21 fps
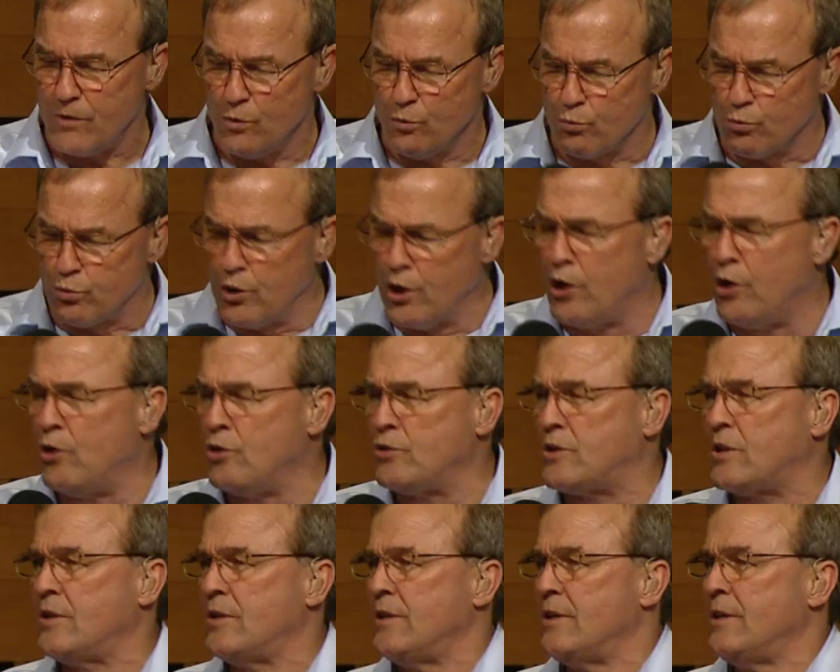
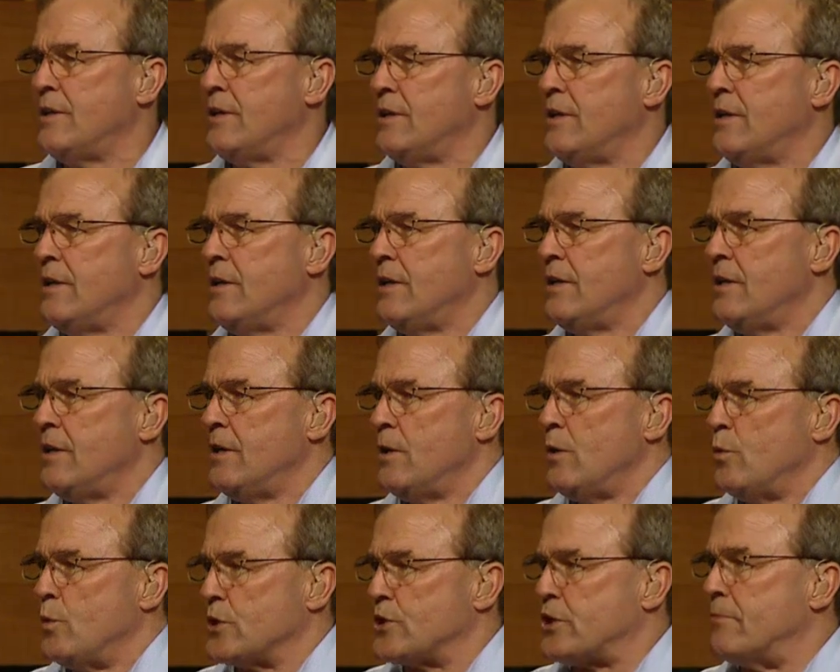Ruth
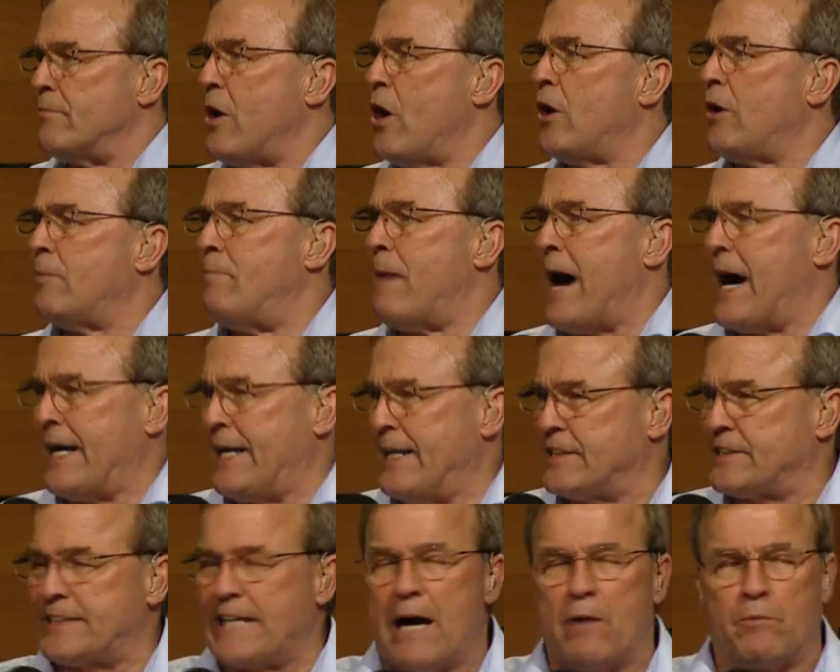was a
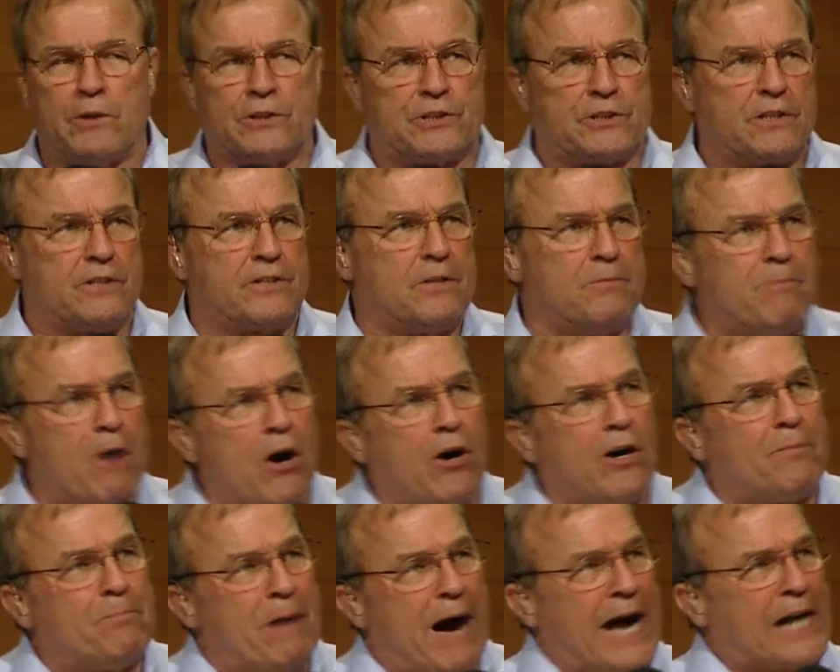Moabitess. That was the
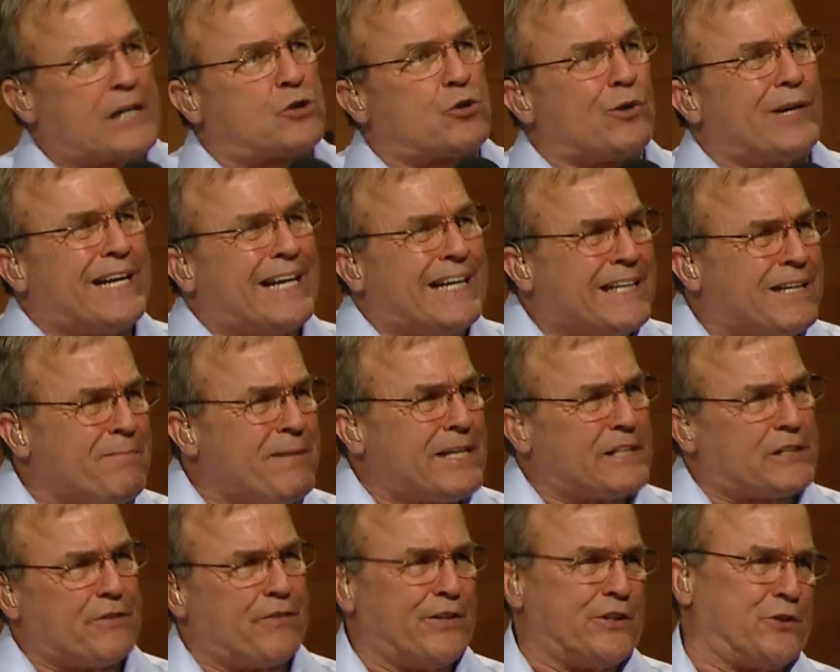Moabites were
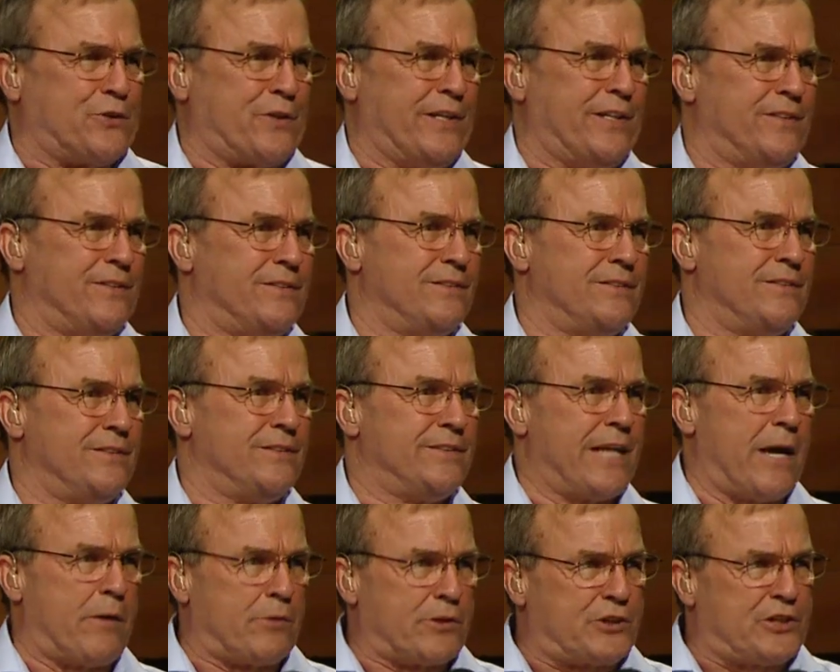enemies of Israel.
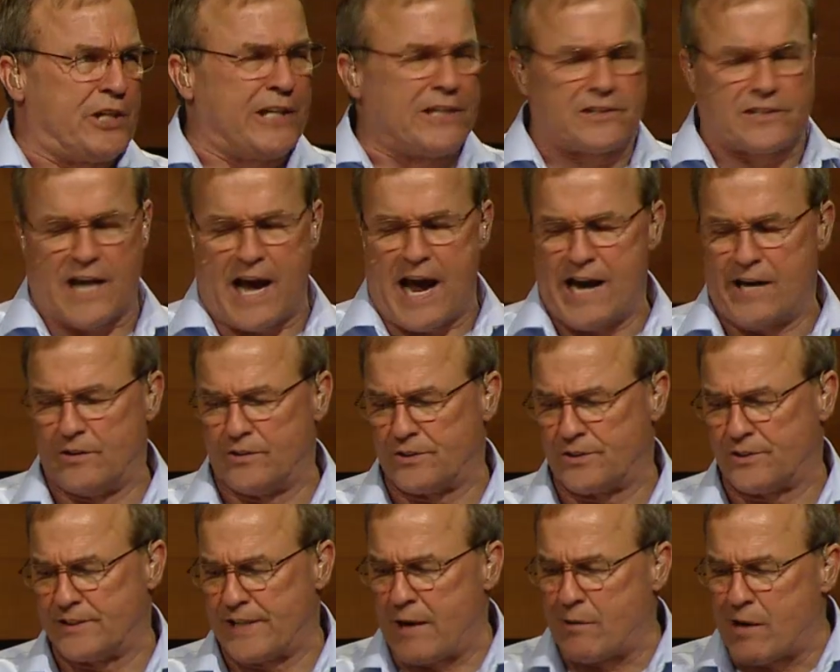They were
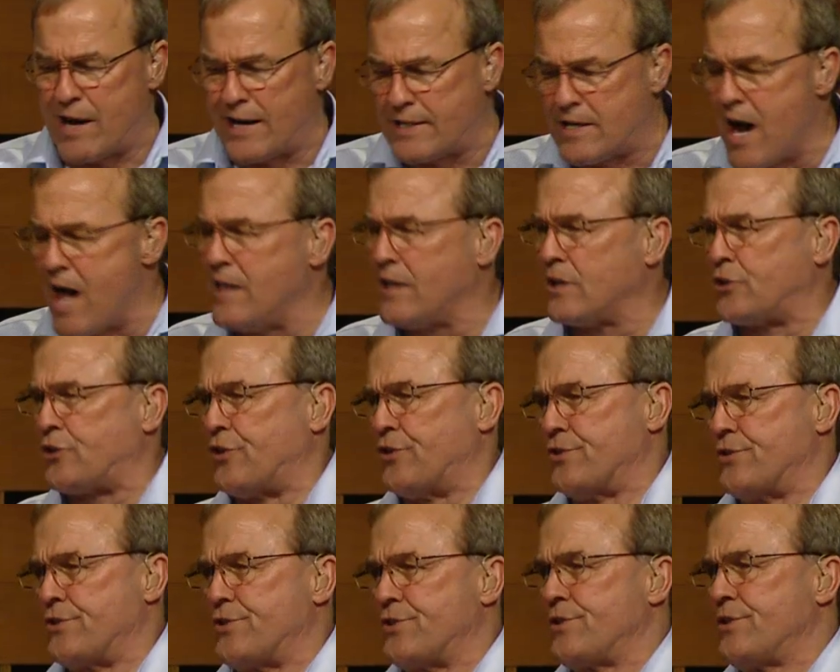Gentiles. They were
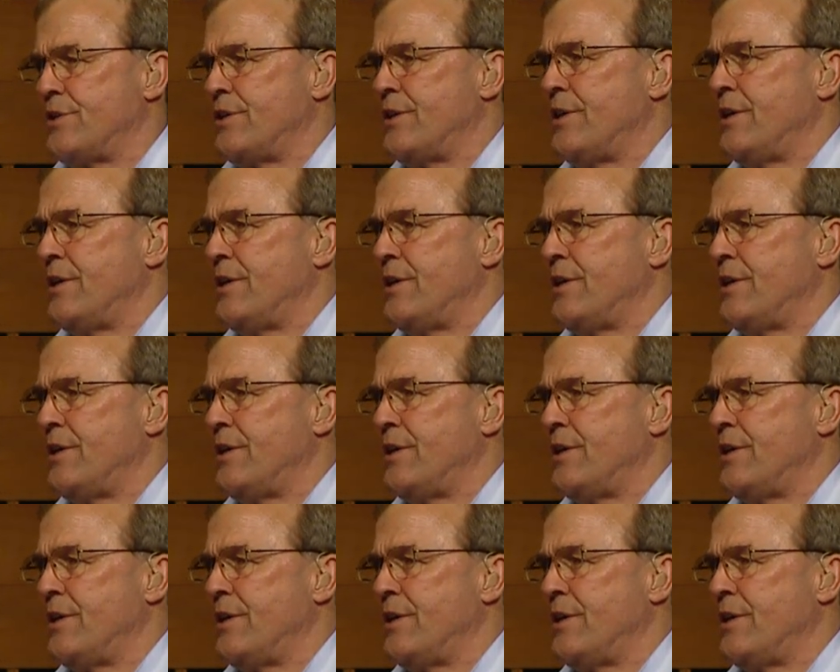idolaters.